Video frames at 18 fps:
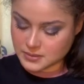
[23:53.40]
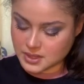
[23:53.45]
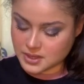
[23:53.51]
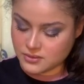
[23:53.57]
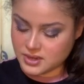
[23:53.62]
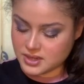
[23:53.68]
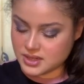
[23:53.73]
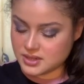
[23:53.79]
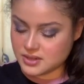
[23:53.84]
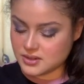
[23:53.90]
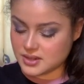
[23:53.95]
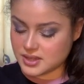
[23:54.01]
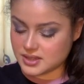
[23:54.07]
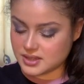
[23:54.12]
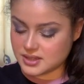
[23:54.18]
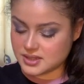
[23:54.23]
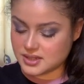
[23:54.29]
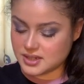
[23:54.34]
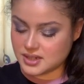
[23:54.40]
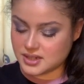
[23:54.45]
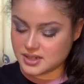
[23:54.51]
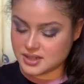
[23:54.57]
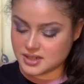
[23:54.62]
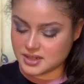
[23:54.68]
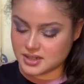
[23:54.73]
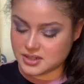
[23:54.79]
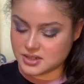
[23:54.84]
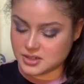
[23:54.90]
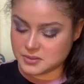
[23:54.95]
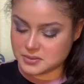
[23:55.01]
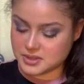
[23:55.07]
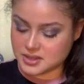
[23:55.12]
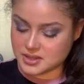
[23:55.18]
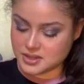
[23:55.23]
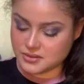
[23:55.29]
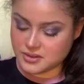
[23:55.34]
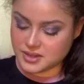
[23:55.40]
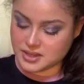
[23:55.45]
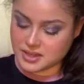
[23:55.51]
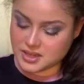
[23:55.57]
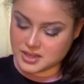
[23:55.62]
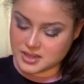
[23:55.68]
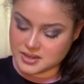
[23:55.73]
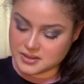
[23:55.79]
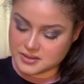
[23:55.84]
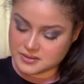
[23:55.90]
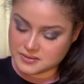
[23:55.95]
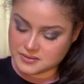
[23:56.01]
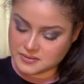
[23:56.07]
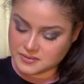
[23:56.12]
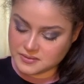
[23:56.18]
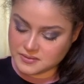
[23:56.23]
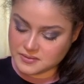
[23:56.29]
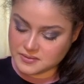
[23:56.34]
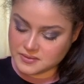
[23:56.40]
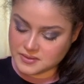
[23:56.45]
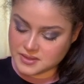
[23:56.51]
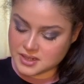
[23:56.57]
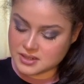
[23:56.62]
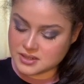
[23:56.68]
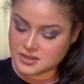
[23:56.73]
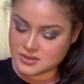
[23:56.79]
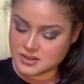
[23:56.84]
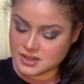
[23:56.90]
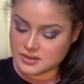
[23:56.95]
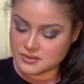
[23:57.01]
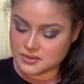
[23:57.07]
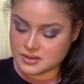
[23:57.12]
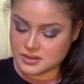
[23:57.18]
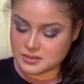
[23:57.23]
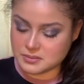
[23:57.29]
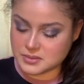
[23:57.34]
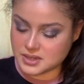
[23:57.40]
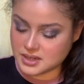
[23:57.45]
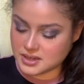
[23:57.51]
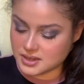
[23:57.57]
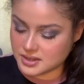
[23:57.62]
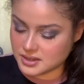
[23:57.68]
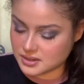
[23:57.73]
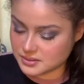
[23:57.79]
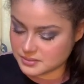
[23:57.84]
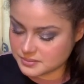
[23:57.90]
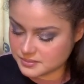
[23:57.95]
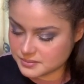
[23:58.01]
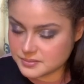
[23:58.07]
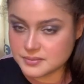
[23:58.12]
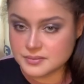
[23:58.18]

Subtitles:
I really do like these teeny tiny tubes though, they're really cute. There's no need for them, but I like them.